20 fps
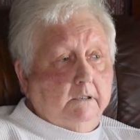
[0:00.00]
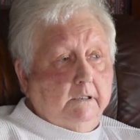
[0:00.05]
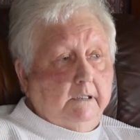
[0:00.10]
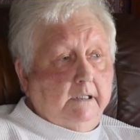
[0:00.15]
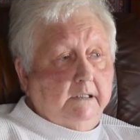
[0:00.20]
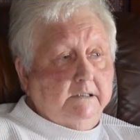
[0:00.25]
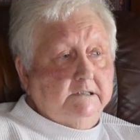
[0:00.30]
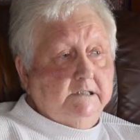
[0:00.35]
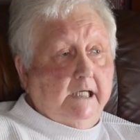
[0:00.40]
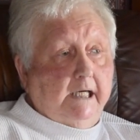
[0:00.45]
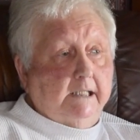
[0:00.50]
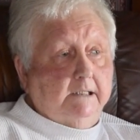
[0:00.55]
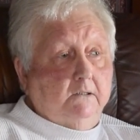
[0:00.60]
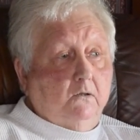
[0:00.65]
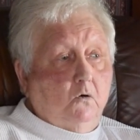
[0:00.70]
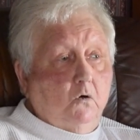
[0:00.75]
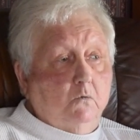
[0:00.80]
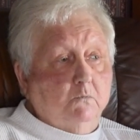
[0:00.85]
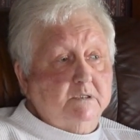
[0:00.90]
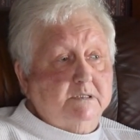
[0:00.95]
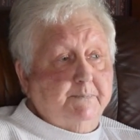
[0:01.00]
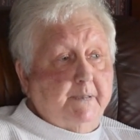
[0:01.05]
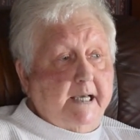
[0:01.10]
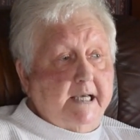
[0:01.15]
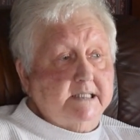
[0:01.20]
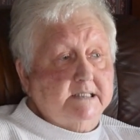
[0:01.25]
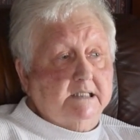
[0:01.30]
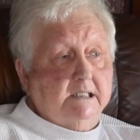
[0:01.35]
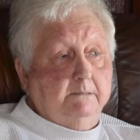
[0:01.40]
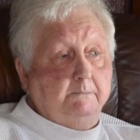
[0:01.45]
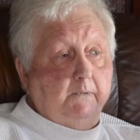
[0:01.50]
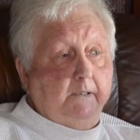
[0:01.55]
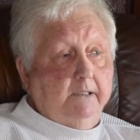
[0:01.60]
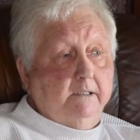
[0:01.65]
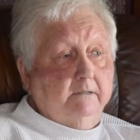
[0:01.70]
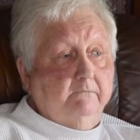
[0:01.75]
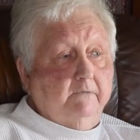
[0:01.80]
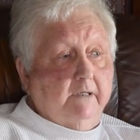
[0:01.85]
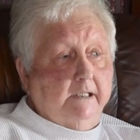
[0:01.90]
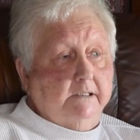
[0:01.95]
And Jack Tar was passing the
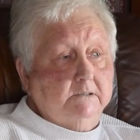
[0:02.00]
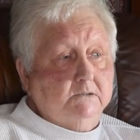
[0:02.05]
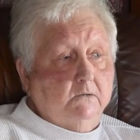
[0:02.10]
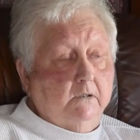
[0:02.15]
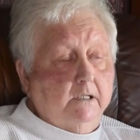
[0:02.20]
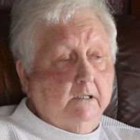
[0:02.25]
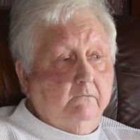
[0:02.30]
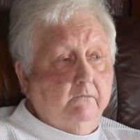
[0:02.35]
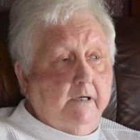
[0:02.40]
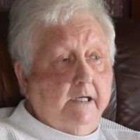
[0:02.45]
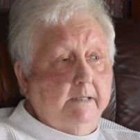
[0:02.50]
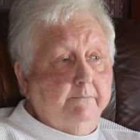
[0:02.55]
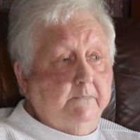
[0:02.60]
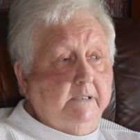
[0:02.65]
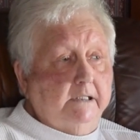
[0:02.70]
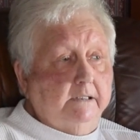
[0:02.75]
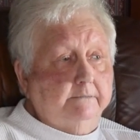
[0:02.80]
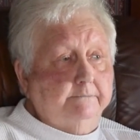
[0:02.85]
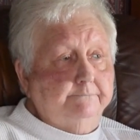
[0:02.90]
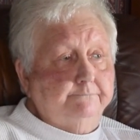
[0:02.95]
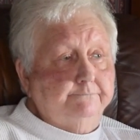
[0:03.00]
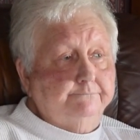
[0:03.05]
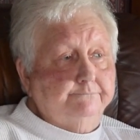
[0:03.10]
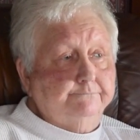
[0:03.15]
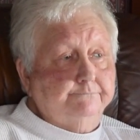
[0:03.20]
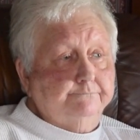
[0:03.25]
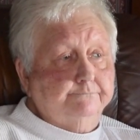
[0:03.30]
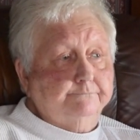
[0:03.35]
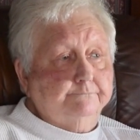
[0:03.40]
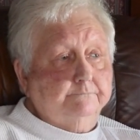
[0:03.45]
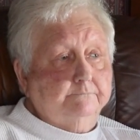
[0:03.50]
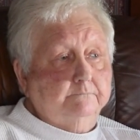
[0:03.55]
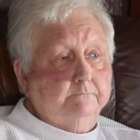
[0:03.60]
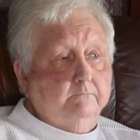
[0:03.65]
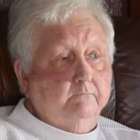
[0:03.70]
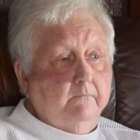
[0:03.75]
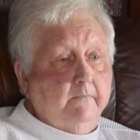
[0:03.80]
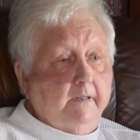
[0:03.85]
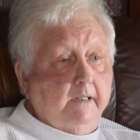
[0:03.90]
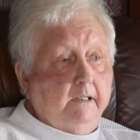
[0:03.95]
mic around, so I grabbed it.
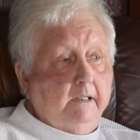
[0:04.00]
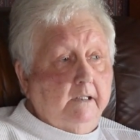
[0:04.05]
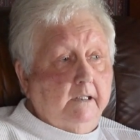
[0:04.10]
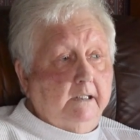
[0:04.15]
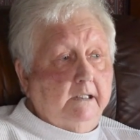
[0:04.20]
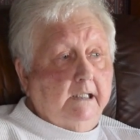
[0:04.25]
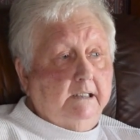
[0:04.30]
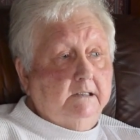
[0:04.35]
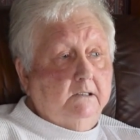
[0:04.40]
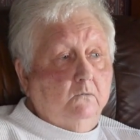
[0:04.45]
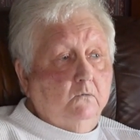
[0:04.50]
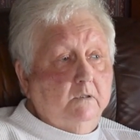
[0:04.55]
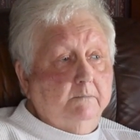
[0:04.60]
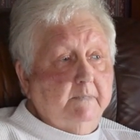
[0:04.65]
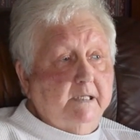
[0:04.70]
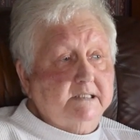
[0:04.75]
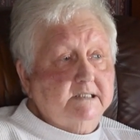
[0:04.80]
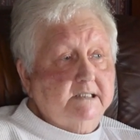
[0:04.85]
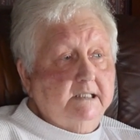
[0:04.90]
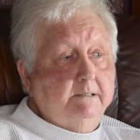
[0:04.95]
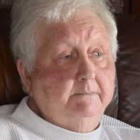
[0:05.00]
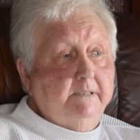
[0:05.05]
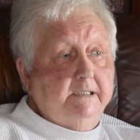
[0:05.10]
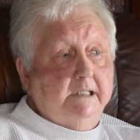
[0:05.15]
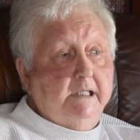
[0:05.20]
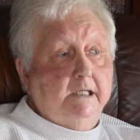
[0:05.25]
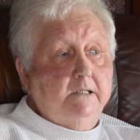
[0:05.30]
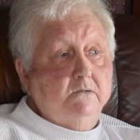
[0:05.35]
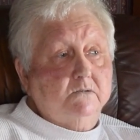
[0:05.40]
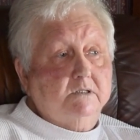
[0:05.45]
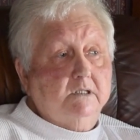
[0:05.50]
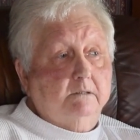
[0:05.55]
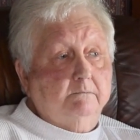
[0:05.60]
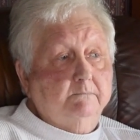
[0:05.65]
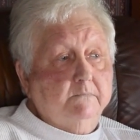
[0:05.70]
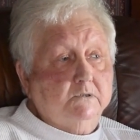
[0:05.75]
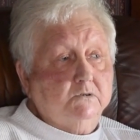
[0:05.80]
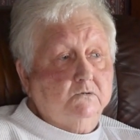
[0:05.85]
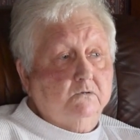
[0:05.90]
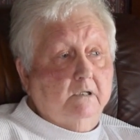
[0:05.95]
And I told him, I said, let me tell you something,
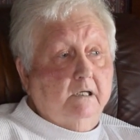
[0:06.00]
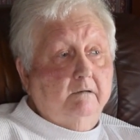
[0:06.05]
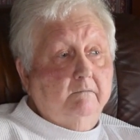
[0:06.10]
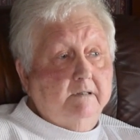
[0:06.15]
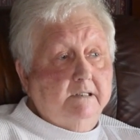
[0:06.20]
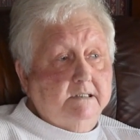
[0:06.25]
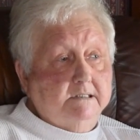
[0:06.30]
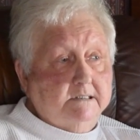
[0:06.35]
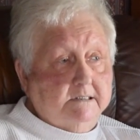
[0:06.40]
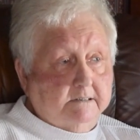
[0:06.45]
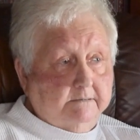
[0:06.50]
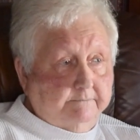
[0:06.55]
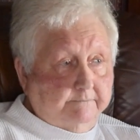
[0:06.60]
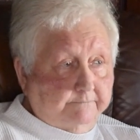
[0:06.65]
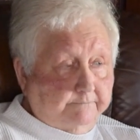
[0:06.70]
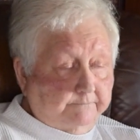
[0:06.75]
Mr. Hines.